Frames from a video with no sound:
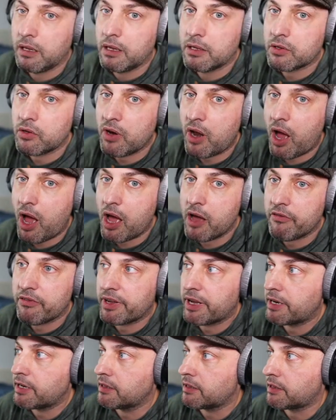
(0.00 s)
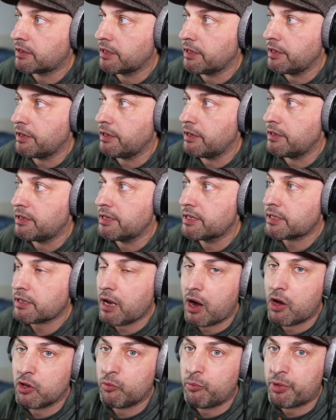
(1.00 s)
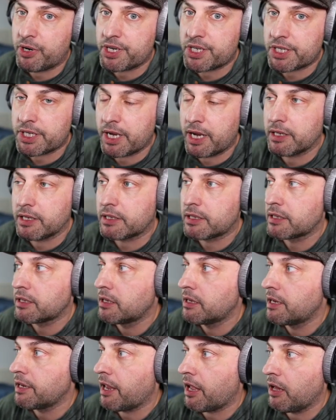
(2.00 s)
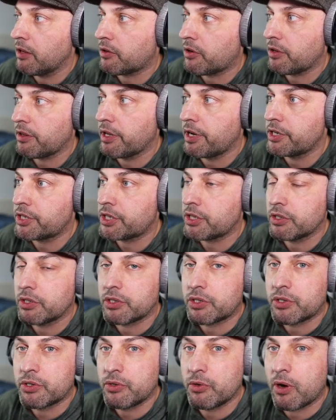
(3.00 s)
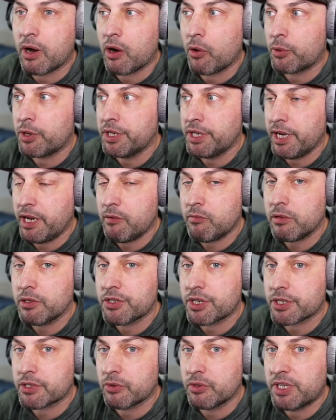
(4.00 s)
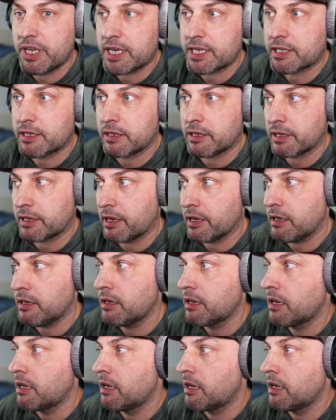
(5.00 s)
So now I have added the discount percent calculation to our table just to test it again.